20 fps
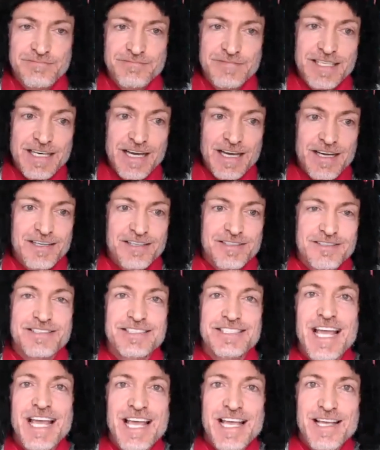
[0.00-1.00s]
Ta-da!
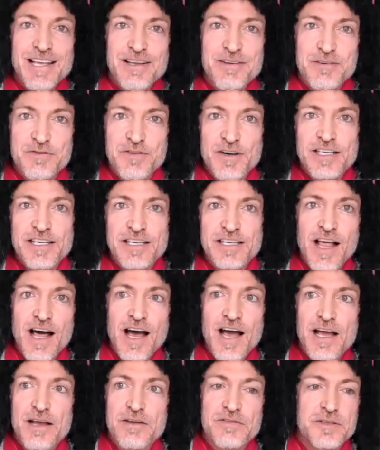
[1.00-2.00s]
Yay! Fun and
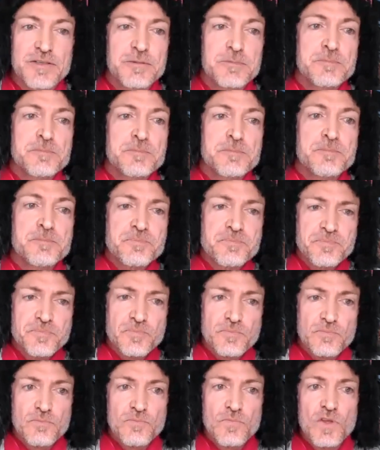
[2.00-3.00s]
live.
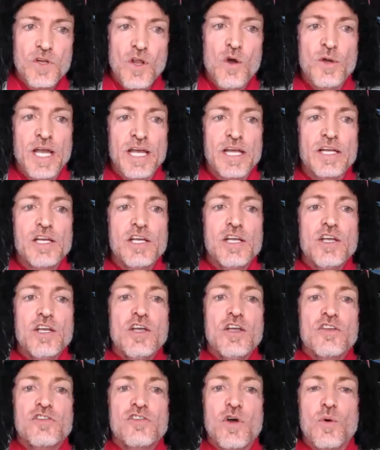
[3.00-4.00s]
Okay,
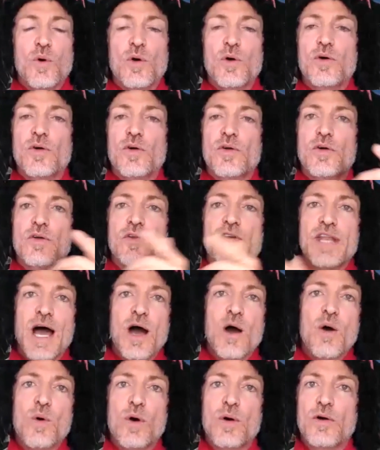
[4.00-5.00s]
so
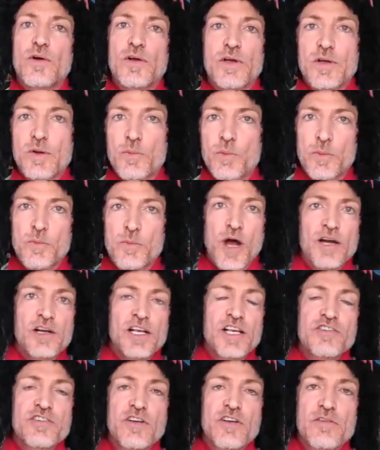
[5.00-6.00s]
now we're
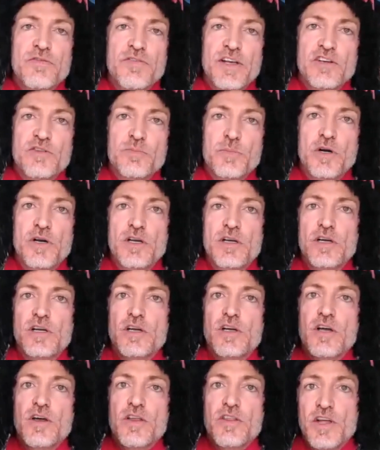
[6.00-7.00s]
broadcasting on Facebook.
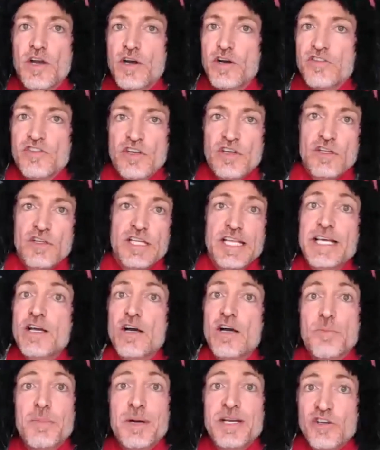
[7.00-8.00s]
There's a link
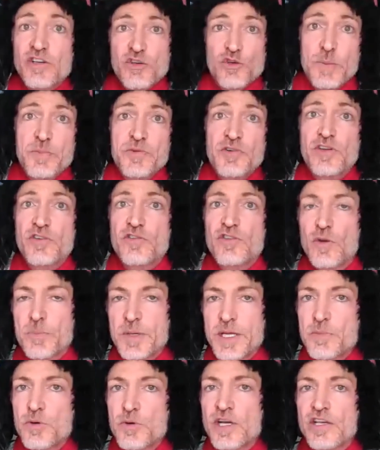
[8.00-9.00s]
on my description so
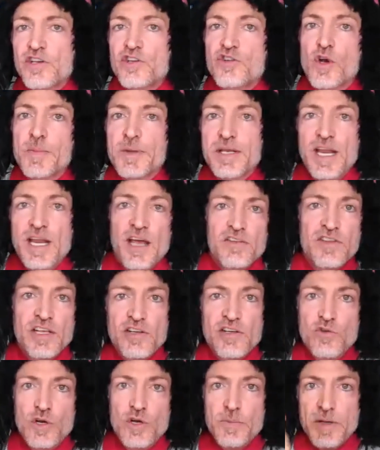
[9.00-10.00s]
people can join me, and as they
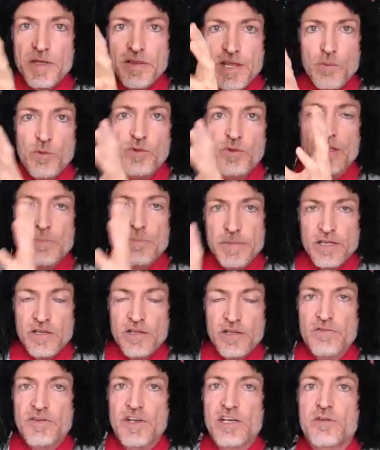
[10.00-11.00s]
join me, they will then be
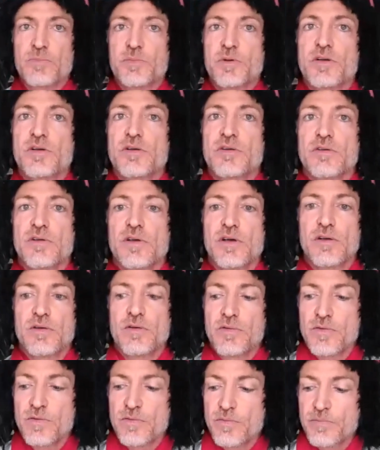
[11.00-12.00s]
in the Facebook uh,
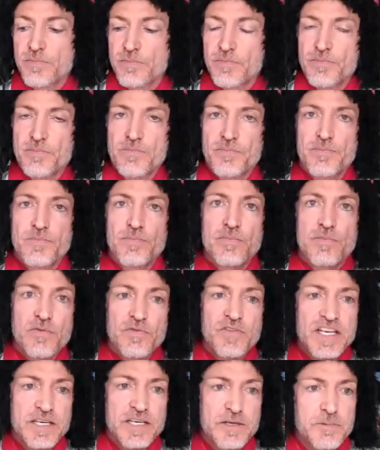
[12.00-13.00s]

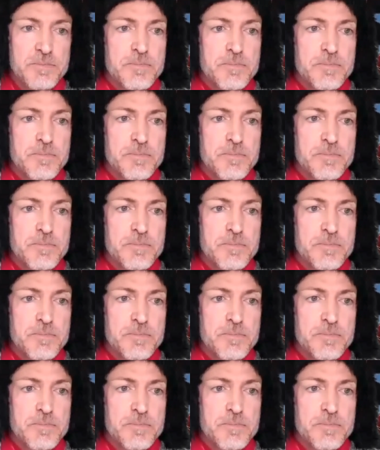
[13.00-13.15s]
feed.